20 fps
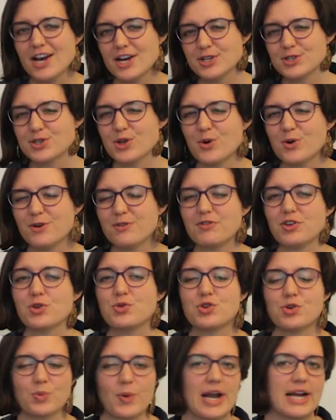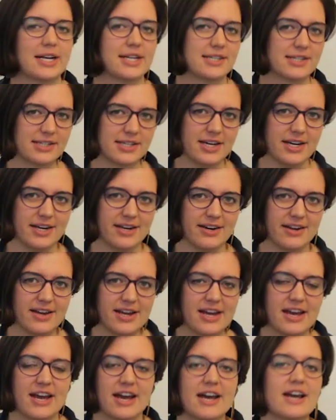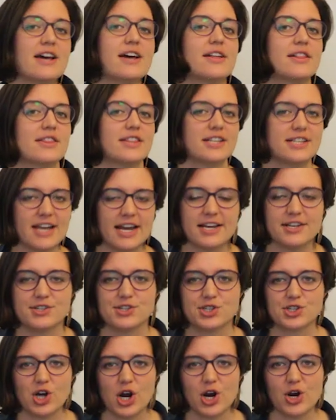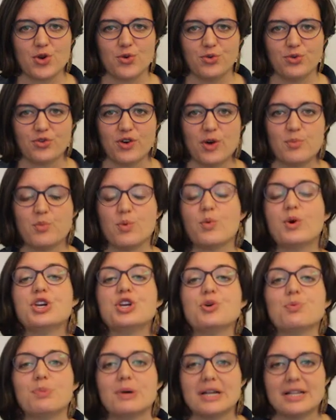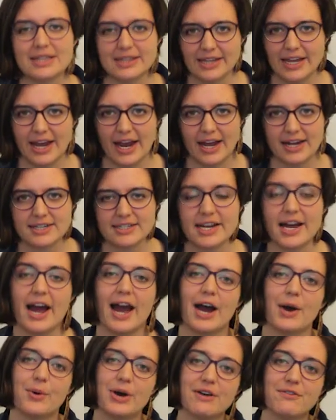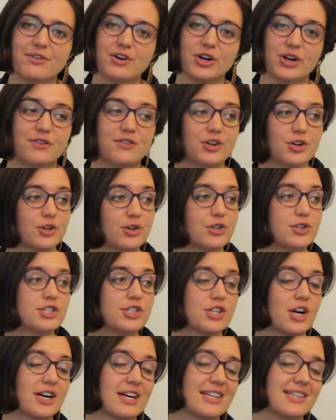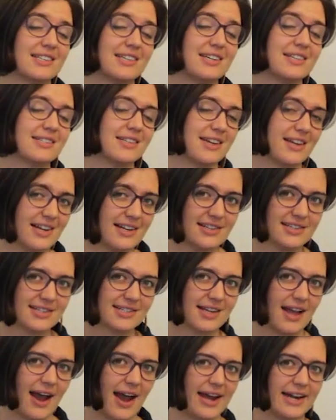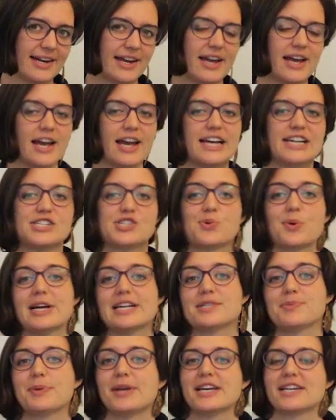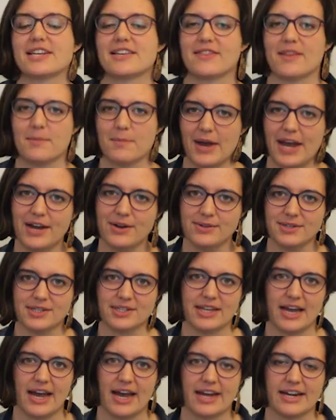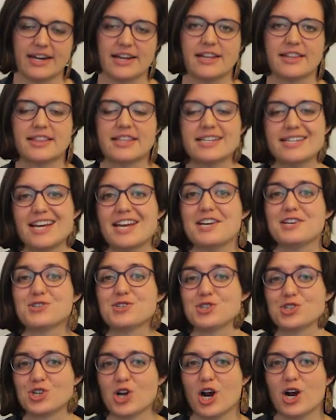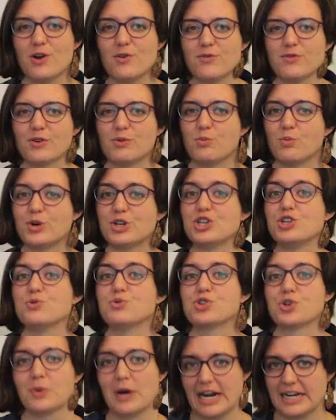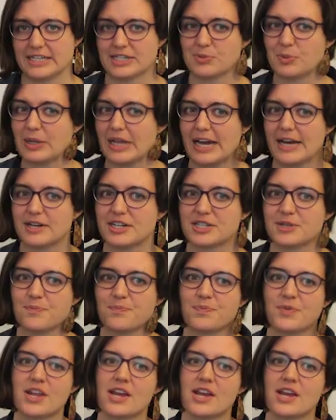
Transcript: So if you direct seed, the days start from when you plant. However, if you're starting seeds inside and transplanting them outside, the days start from when you transplant.